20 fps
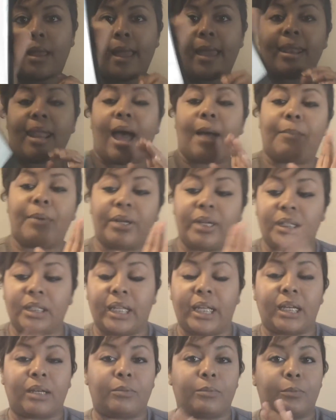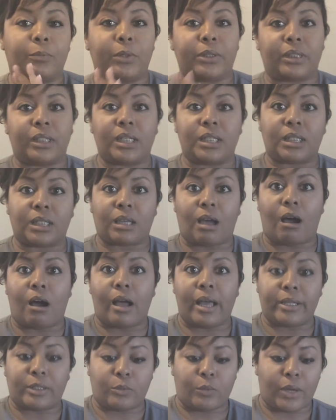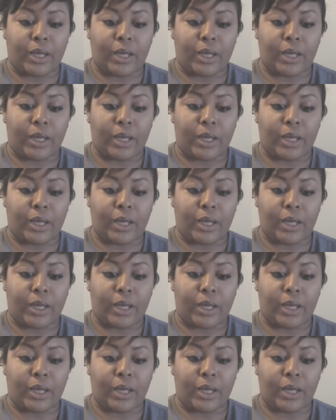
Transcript: and I'll put a link with this as